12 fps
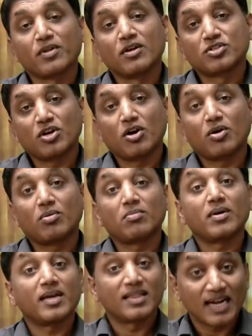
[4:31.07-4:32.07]
So
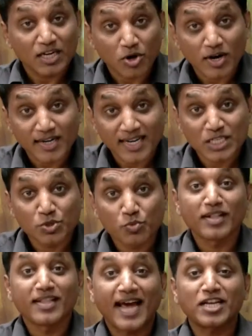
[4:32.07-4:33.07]
in that context,
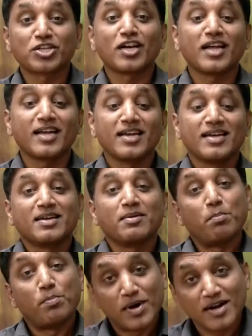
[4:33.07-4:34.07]
when they actually
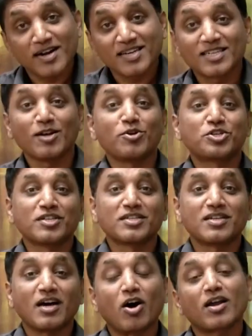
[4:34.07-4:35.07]
build
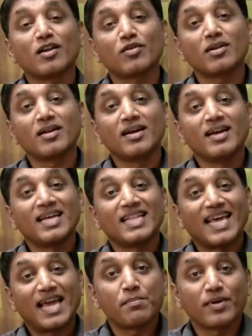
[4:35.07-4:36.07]
solutions, how can
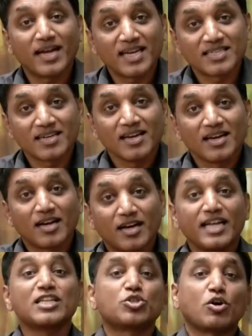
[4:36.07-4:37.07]
they embrace
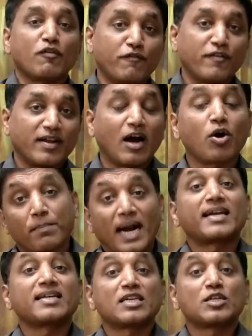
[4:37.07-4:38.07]
green software
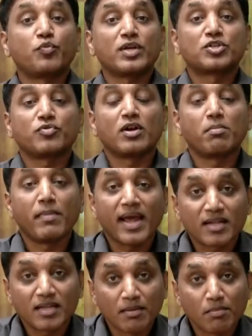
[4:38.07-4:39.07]
practices which will
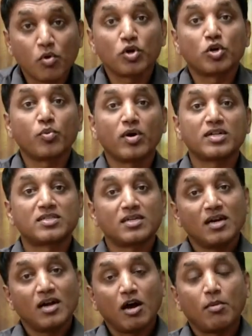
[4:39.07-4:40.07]
make them move towards
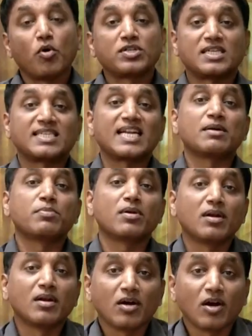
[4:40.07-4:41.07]
a more
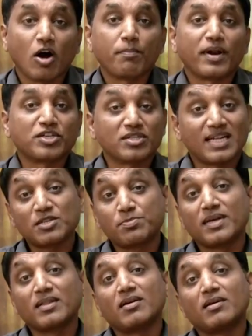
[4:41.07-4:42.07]
sustainable operation? That's
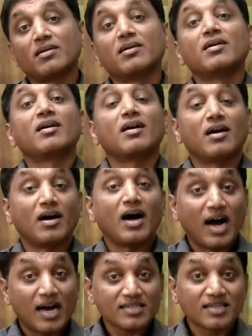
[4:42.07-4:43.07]
been the
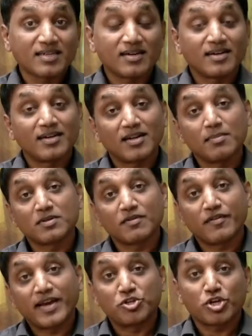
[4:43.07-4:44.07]
ask. In terms
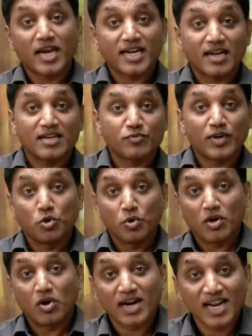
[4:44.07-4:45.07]
of educate us, we're
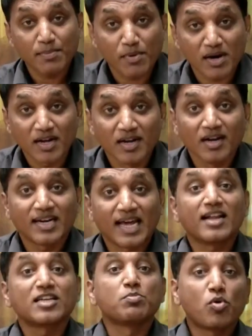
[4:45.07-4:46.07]
doing already, but
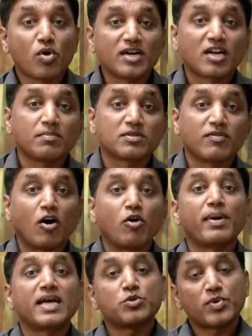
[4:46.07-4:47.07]
tell us more in terms of how
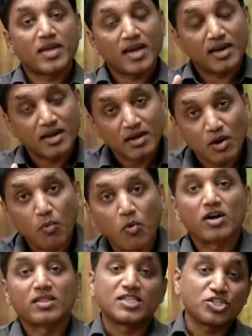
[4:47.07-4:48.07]
best we can
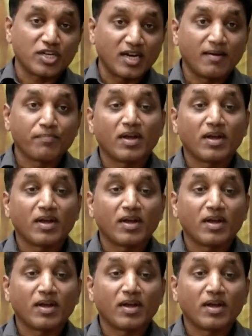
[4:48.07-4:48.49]
walk this trail.